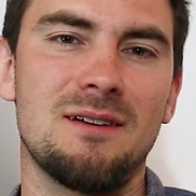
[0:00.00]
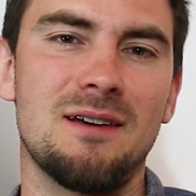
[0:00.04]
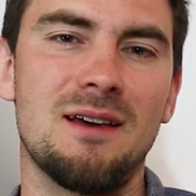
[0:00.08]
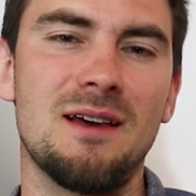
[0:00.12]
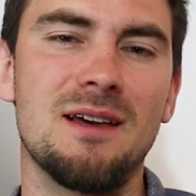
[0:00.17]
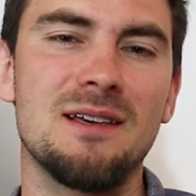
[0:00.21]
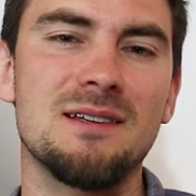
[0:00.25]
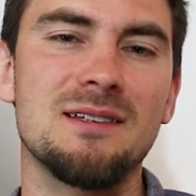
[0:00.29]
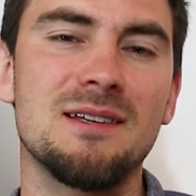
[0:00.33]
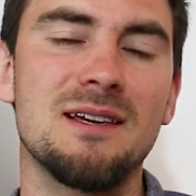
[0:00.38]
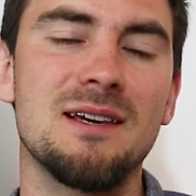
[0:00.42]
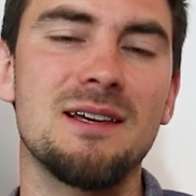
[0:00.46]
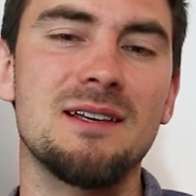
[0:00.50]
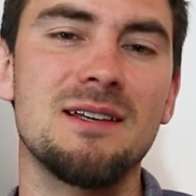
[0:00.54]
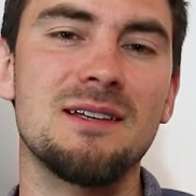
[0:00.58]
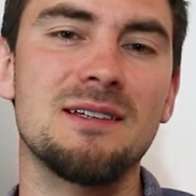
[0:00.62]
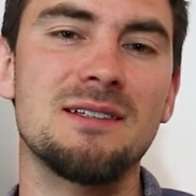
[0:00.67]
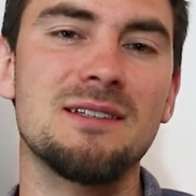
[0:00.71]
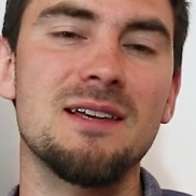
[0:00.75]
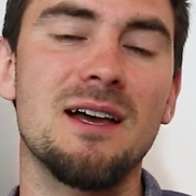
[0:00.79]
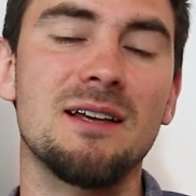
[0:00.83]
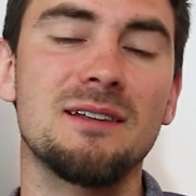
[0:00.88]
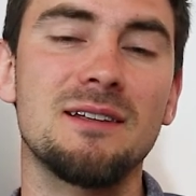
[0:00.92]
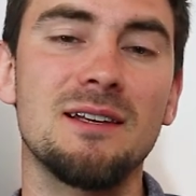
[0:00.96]
As I
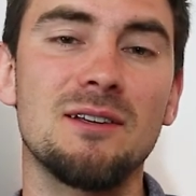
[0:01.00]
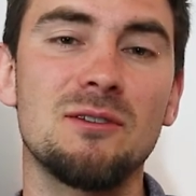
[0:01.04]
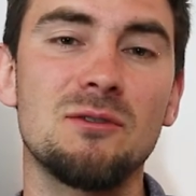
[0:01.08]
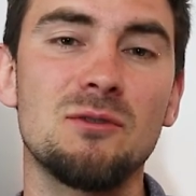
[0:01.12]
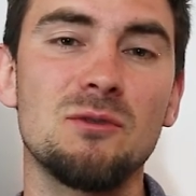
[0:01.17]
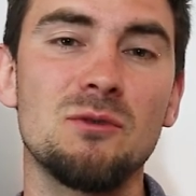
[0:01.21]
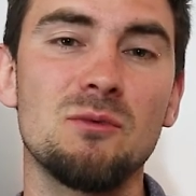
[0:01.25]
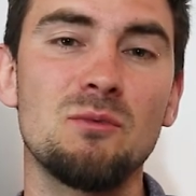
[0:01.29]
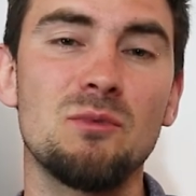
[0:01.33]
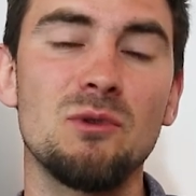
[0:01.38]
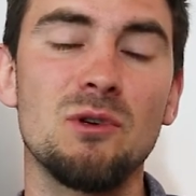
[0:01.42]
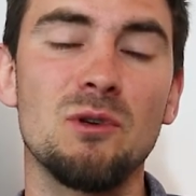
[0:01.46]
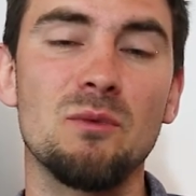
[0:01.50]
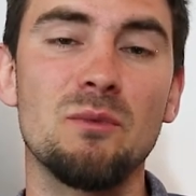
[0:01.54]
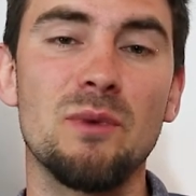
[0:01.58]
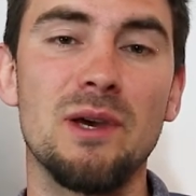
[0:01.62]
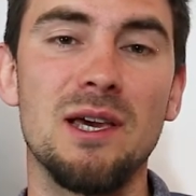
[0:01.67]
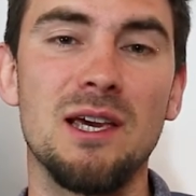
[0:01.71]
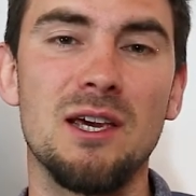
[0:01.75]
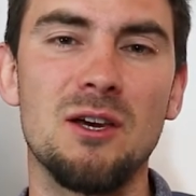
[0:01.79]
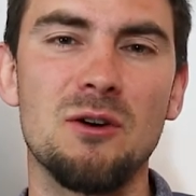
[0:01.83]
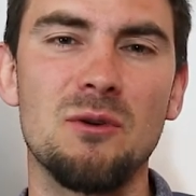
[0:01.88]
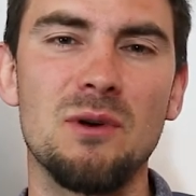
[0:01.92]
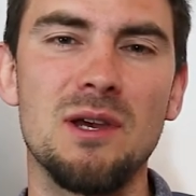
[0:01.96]
started to build
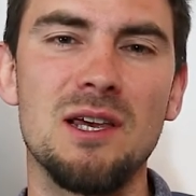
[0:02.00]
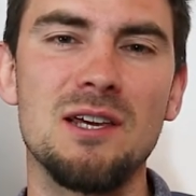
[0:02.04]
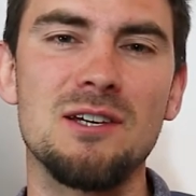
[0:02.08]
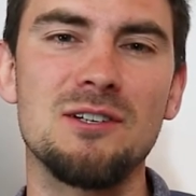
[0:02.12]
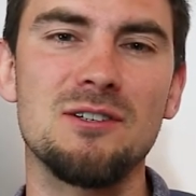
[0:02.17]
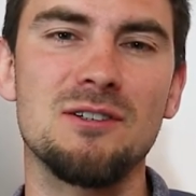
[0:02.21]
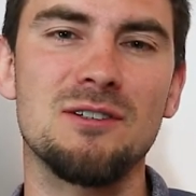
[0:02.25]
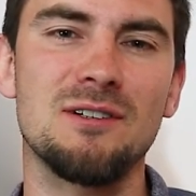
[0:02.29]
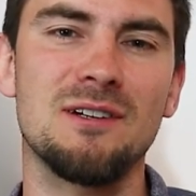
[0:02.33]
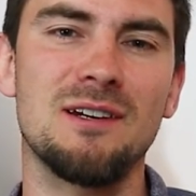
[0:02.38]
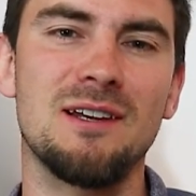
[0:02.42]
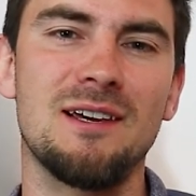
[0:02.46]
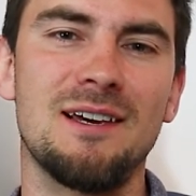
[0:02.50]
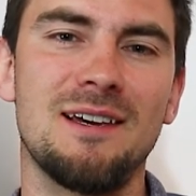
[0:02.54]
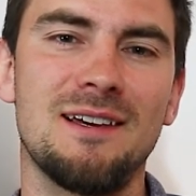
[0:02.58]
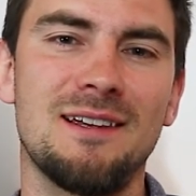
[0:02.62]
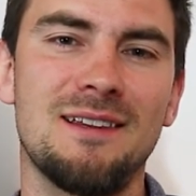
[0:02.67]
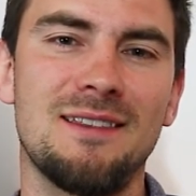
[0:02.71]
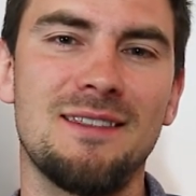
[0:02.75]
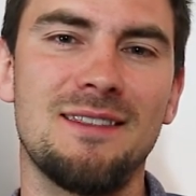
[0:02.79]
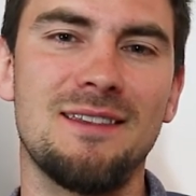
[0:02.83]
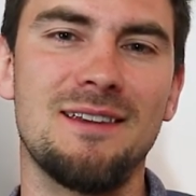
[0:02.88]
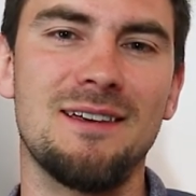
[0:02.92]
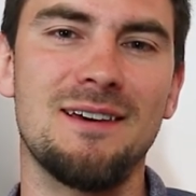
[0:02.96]
my creation
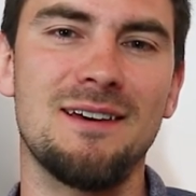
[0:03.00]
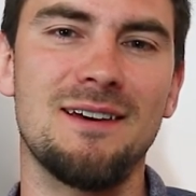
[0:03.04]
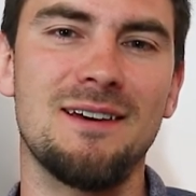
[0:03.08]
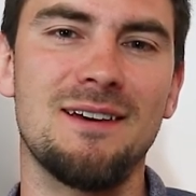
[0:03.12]
in